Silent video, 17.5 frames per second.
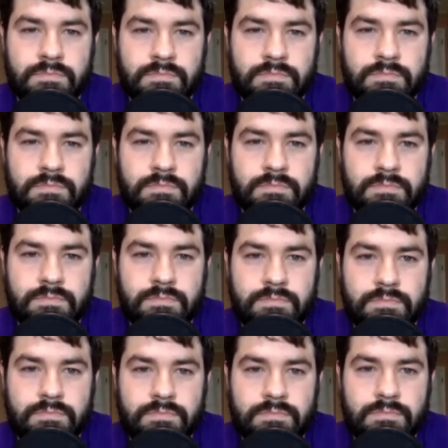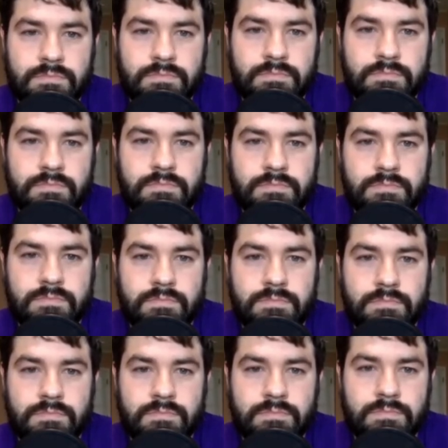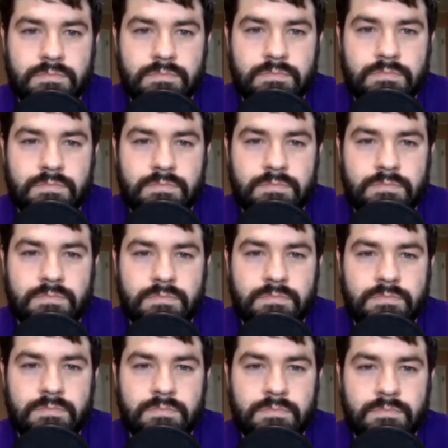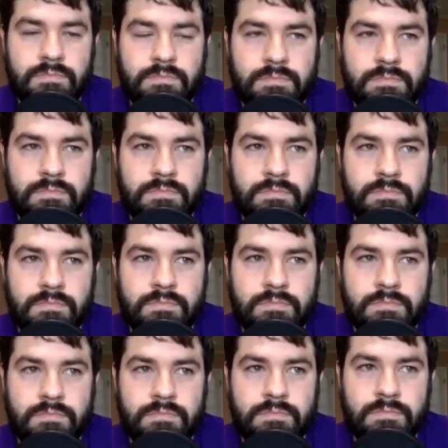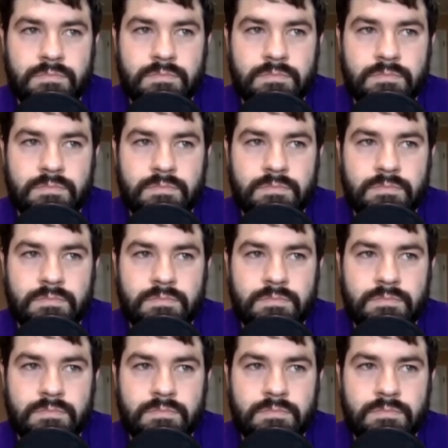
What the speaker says: The person shown says nothing.